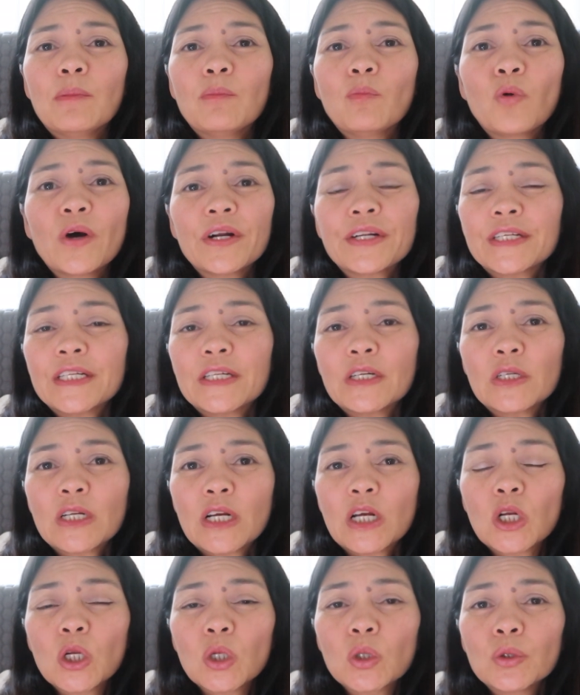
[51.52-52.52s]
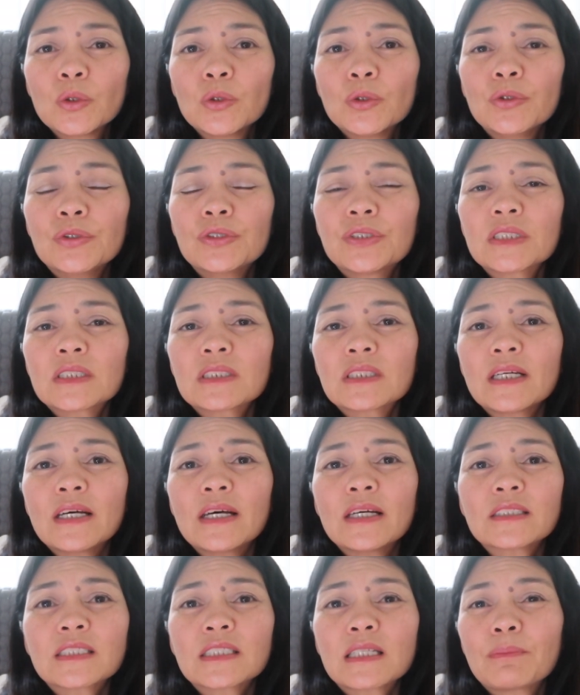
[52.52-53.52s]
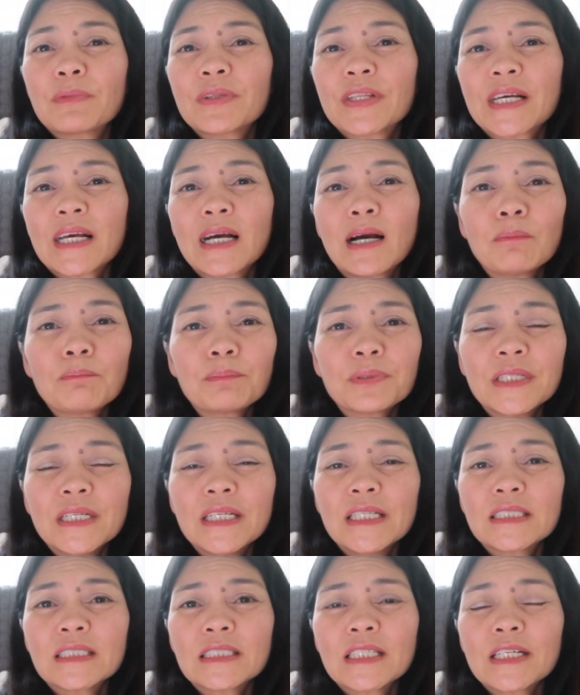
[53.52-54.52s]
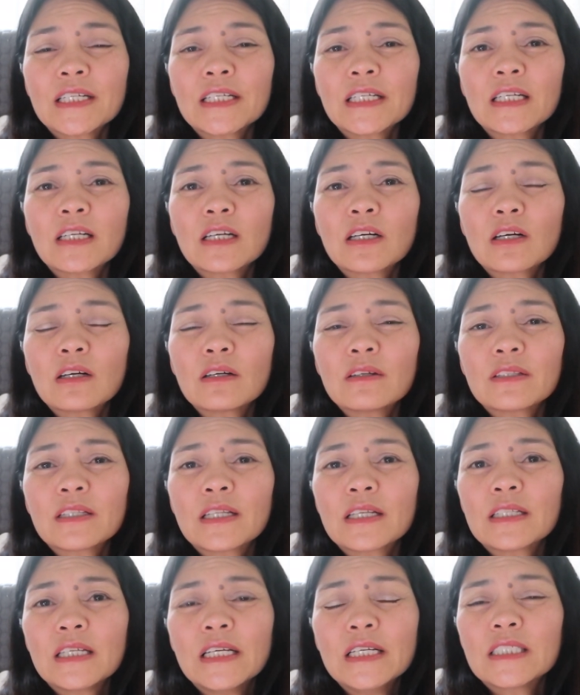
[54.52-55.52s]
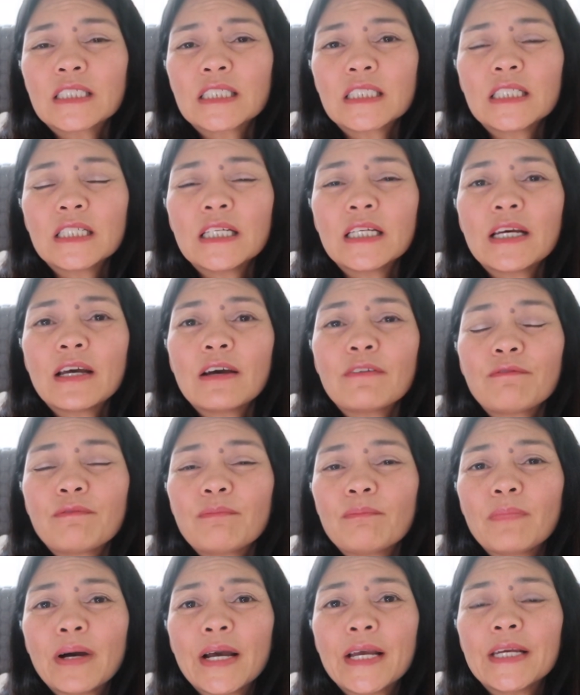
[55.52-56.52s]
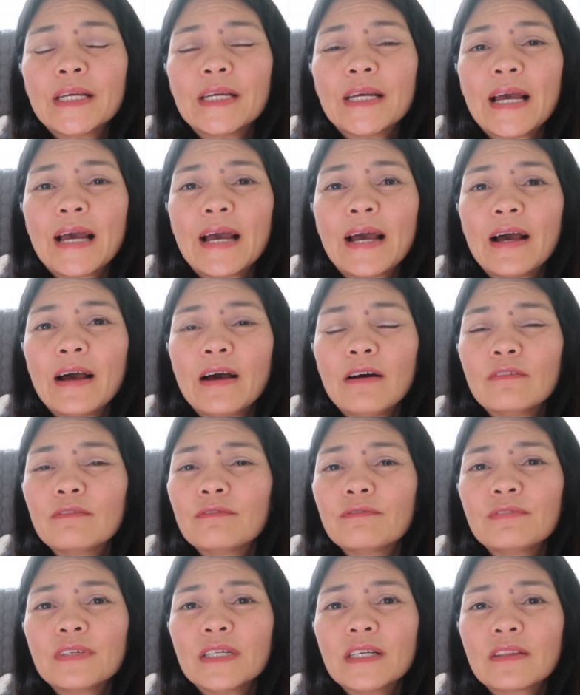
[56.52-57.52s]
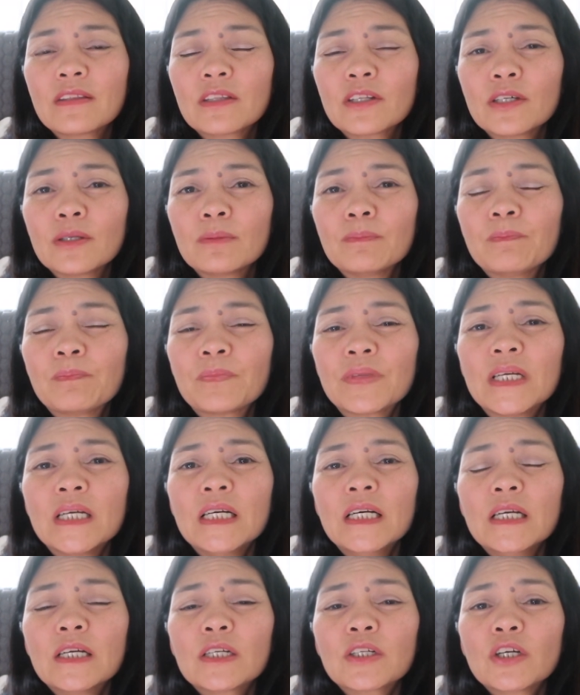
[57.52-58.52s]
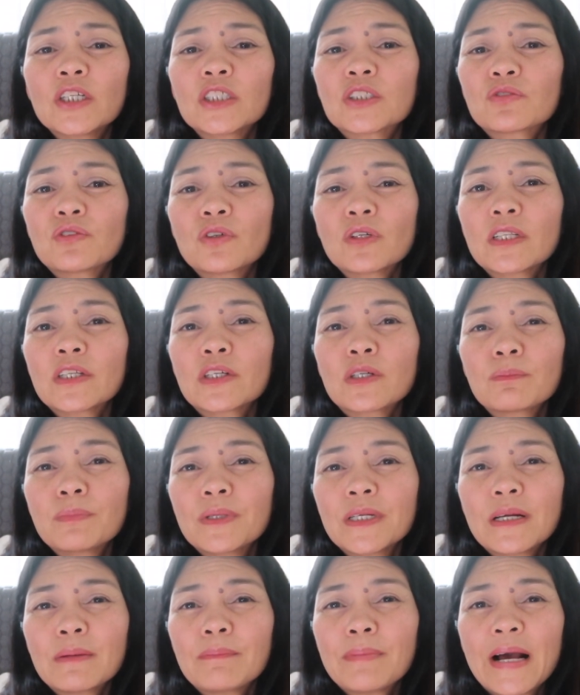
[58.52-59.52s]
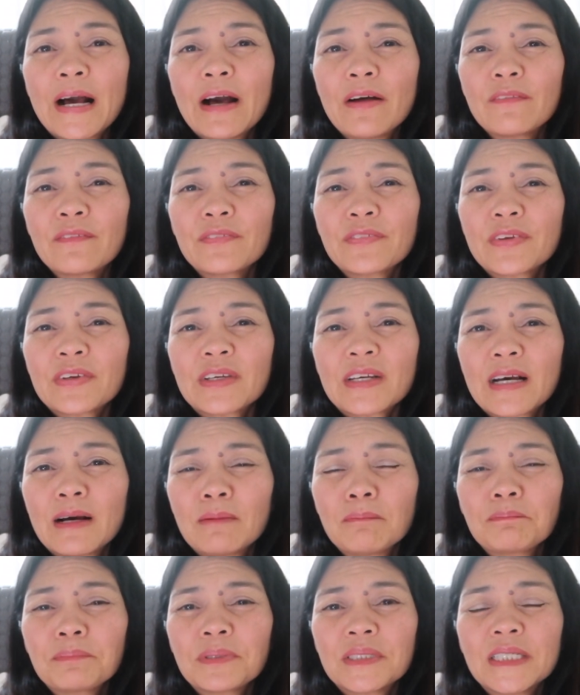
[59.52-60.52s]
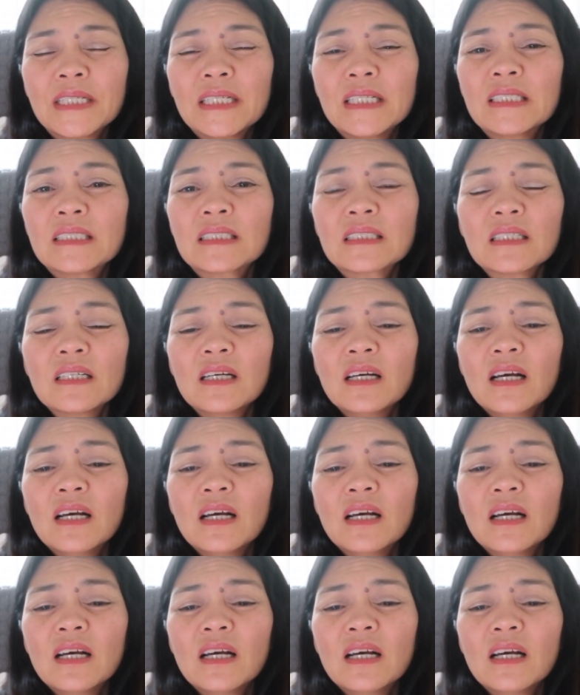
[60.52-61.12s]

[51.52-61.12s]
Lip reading: what it includes, some of the companies that the ETF may have in them. Goes through a little bit about the companies,